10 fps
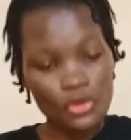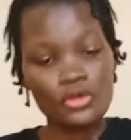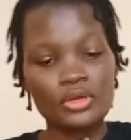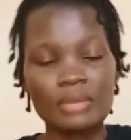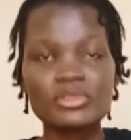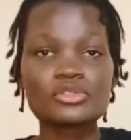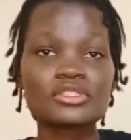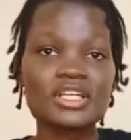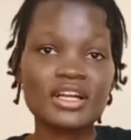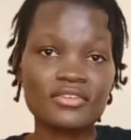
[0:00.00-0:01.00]
So when I
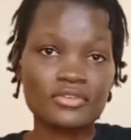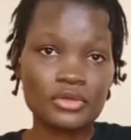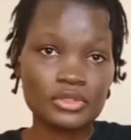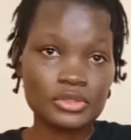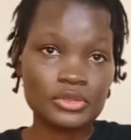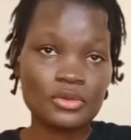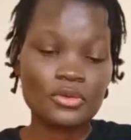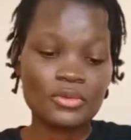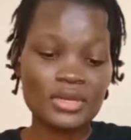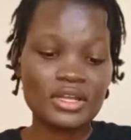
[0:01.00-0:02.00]
want to take a
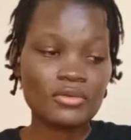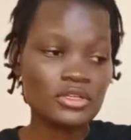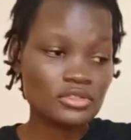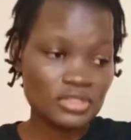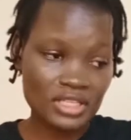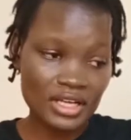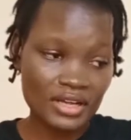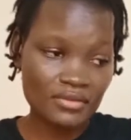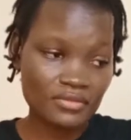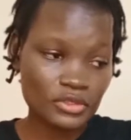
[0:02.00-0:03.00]
photo of that
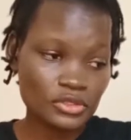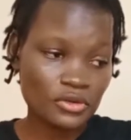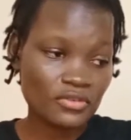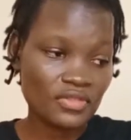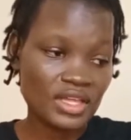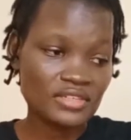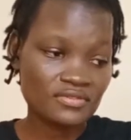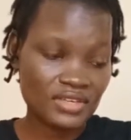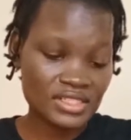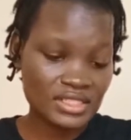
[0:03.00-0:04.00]
Vaseline, I'll
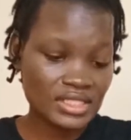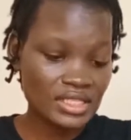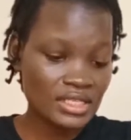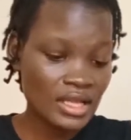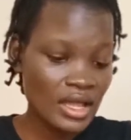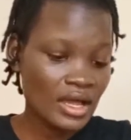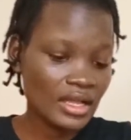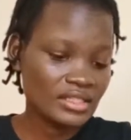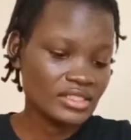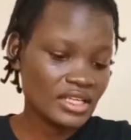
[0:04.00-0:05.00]
just
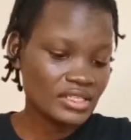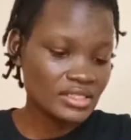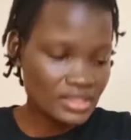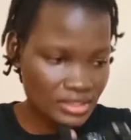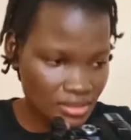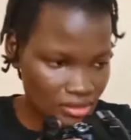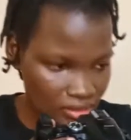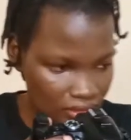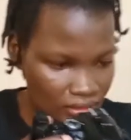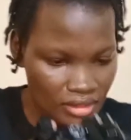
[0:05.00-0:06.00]

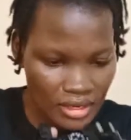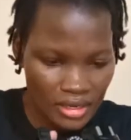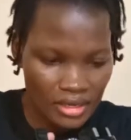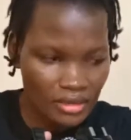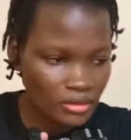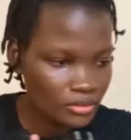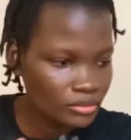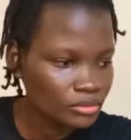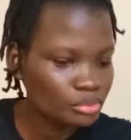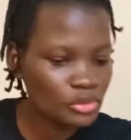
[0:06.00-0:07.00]
put it in
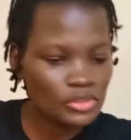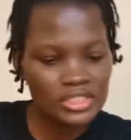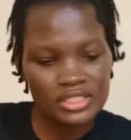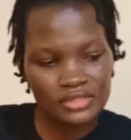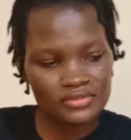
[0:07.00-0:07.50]
focus and then